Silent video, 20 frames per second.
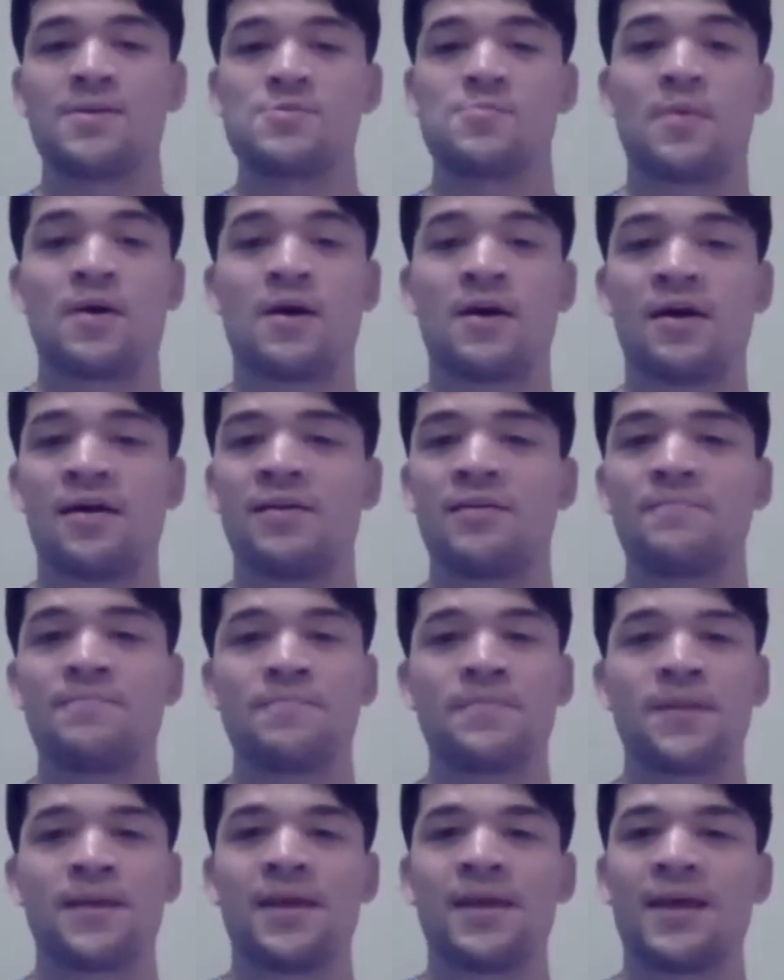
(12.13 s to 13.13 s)
a spine,
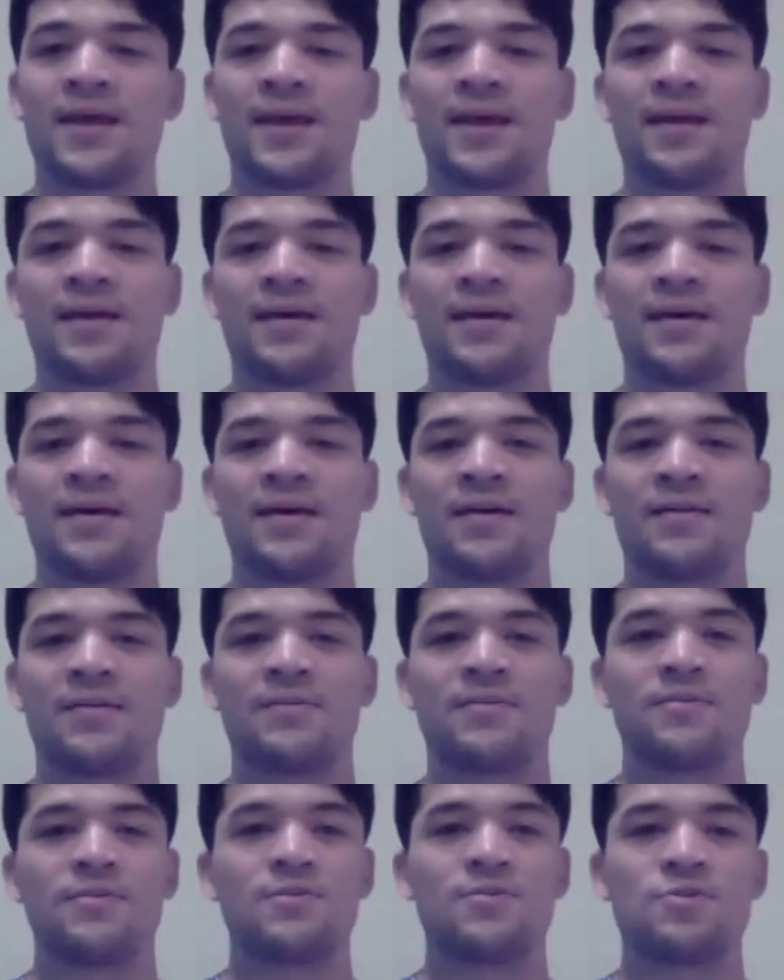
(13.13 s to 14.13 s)
and
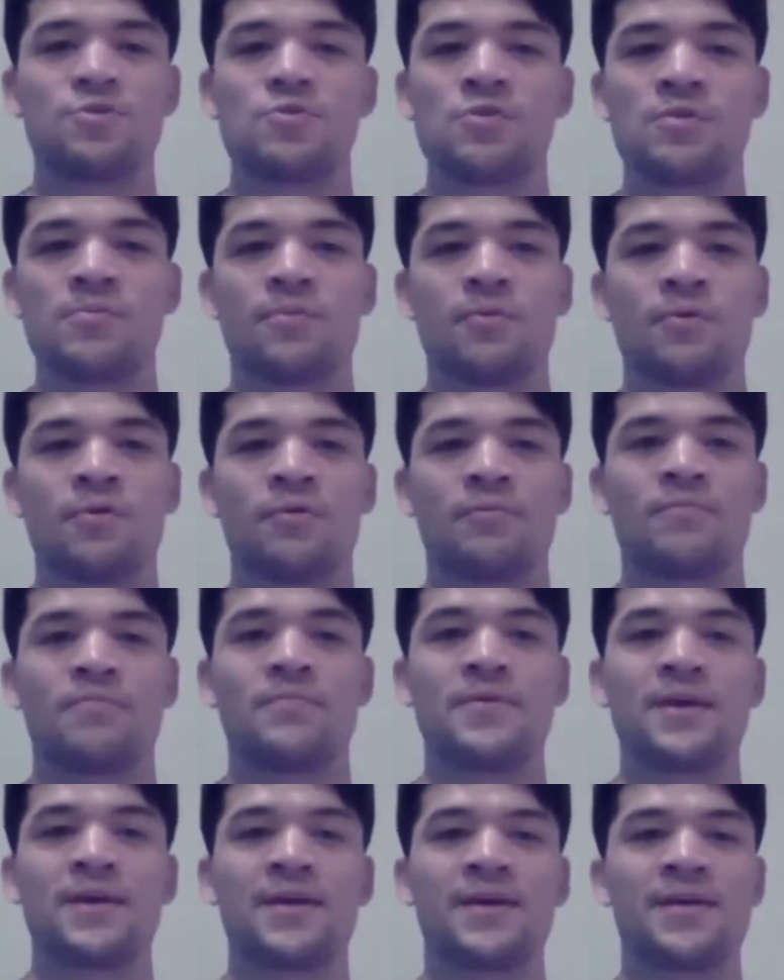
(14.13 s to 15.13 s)
a toggle
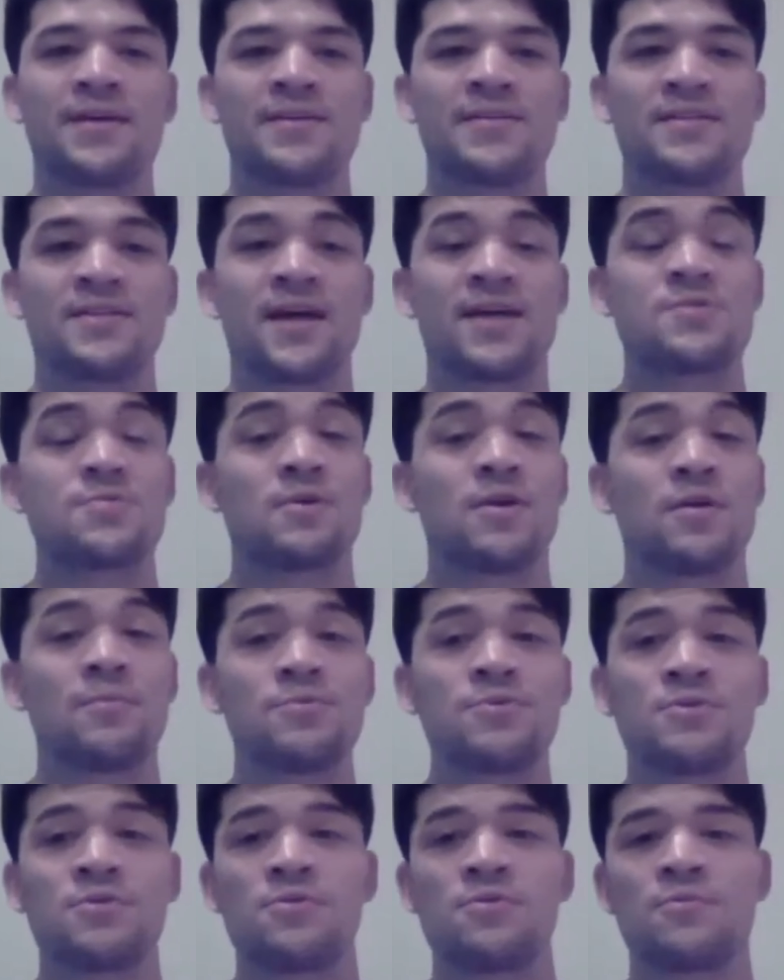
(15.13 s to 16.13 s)
board because that's what
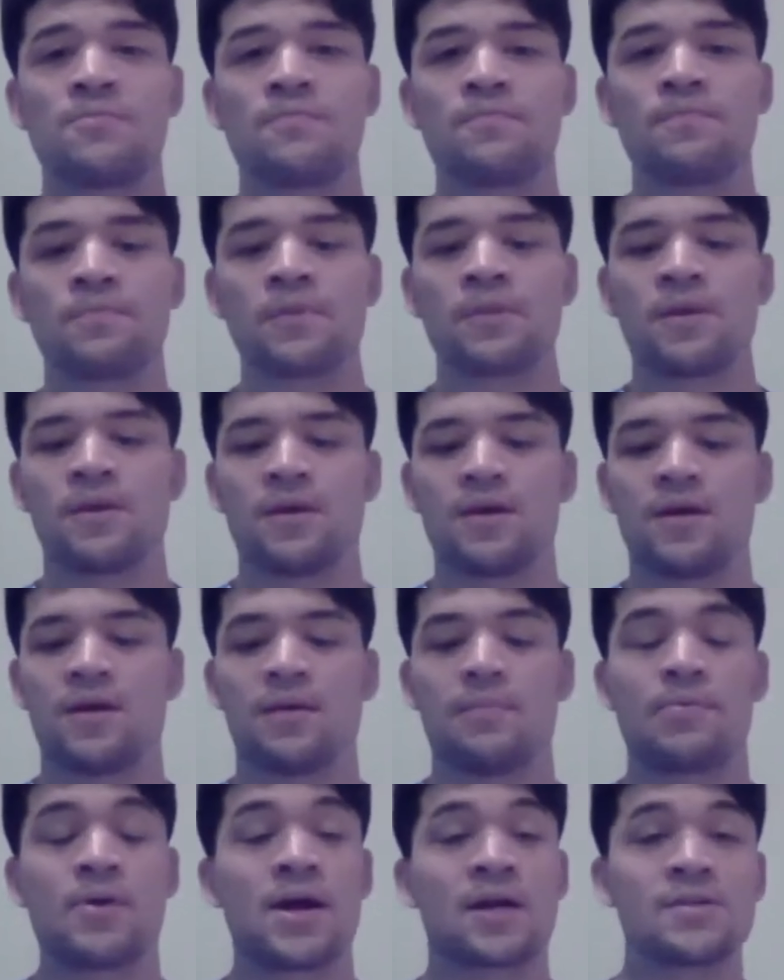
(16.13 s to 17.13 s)
helps you
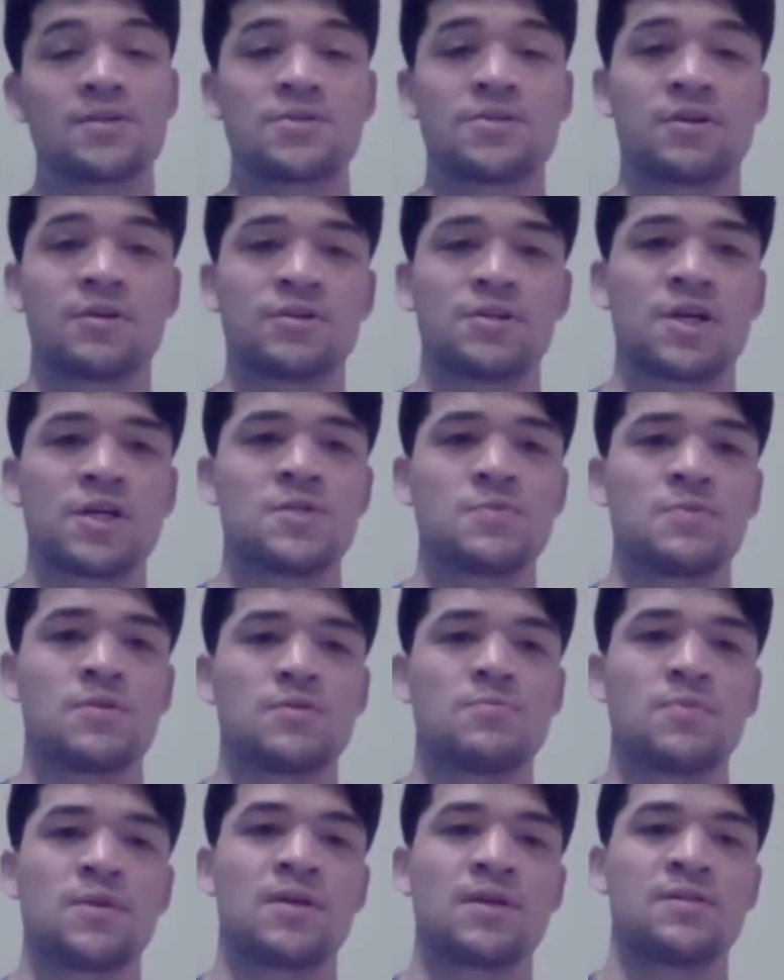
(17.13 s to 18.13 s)
practice your
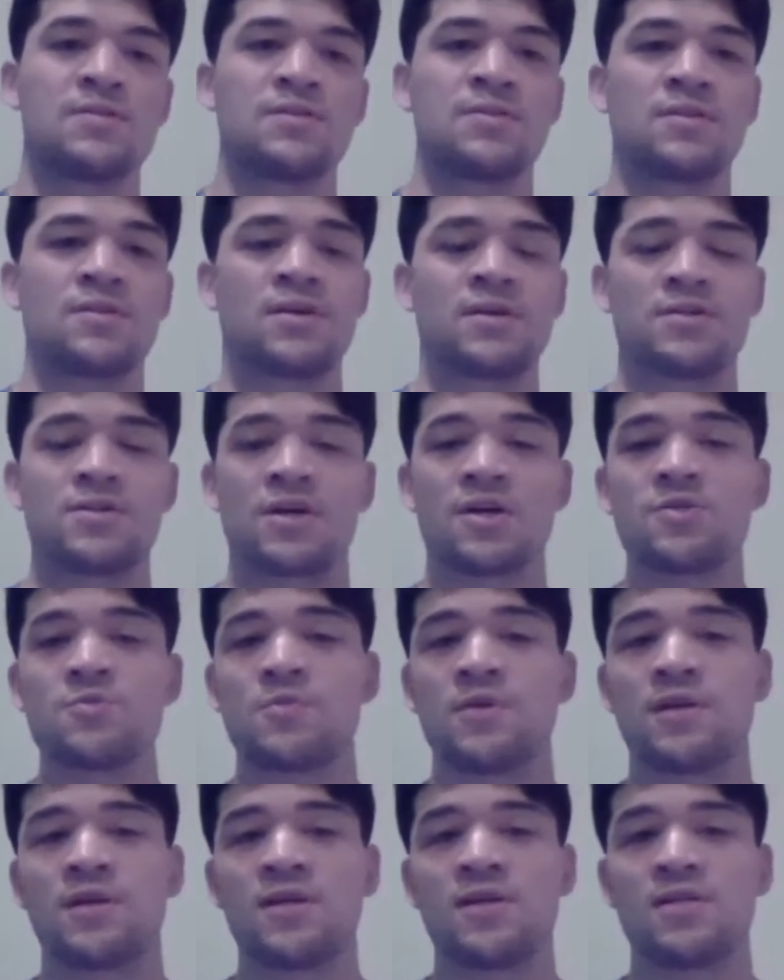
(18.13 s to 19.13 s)
adjustments because the
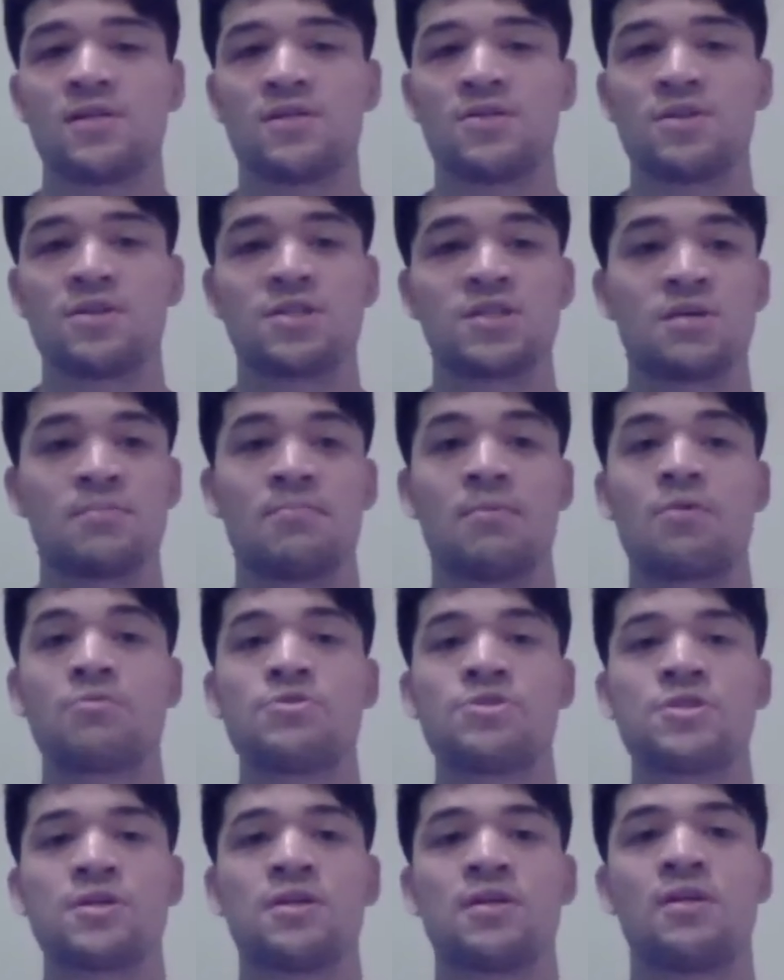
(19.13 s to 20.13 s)
adjustment isn't just a
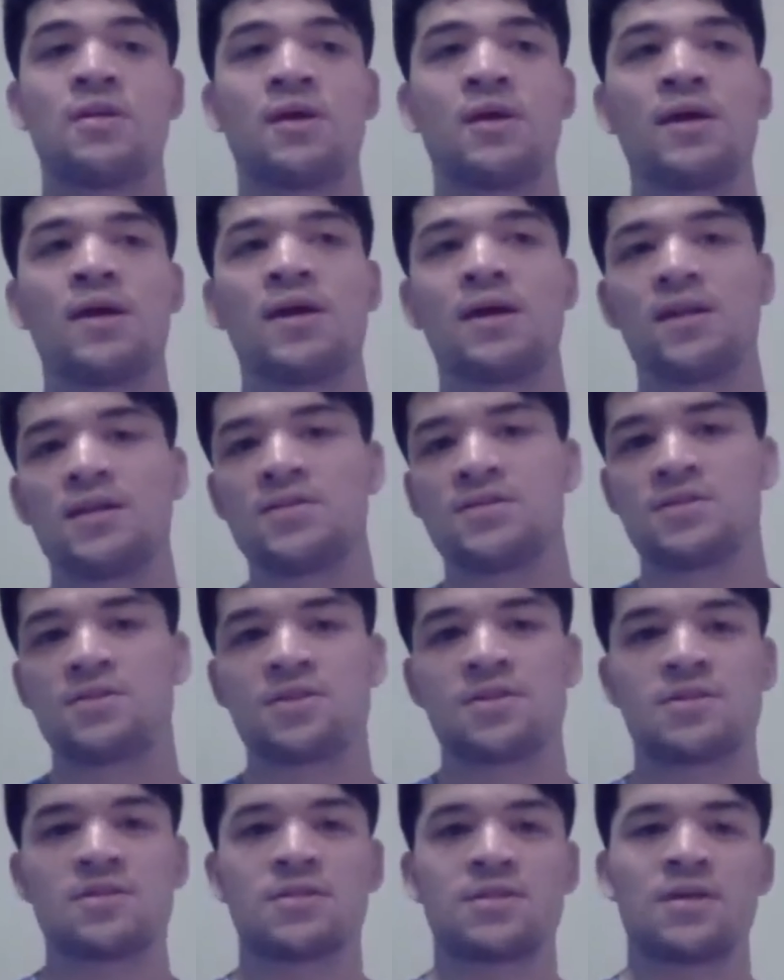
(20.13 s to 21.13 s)
motion, it isn't
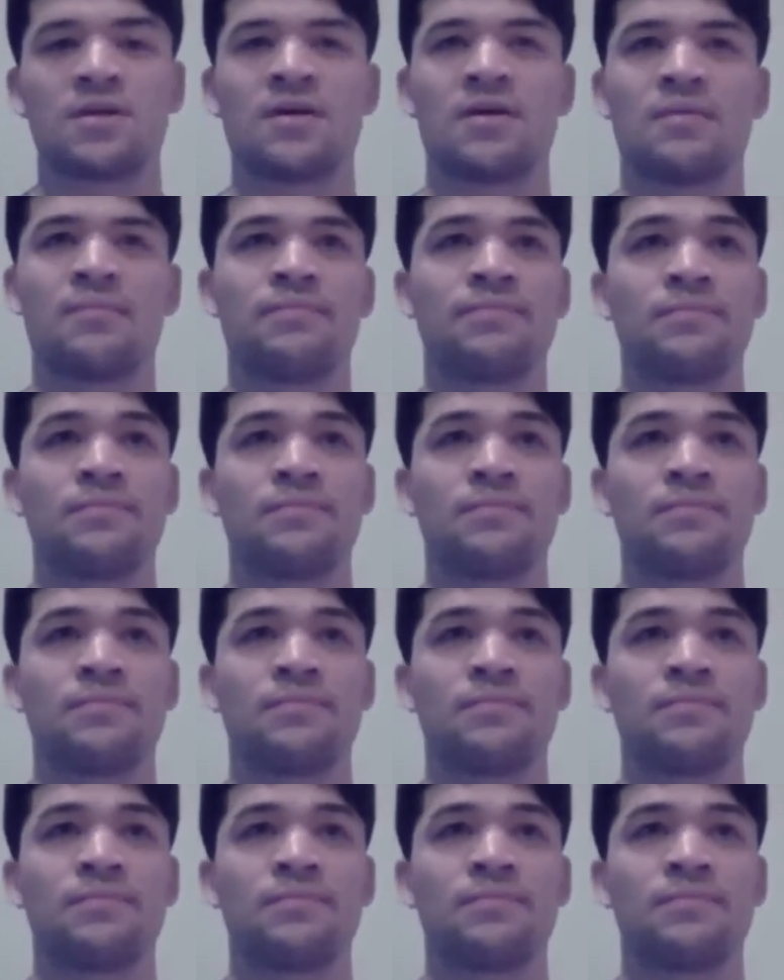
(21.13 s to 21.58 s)
just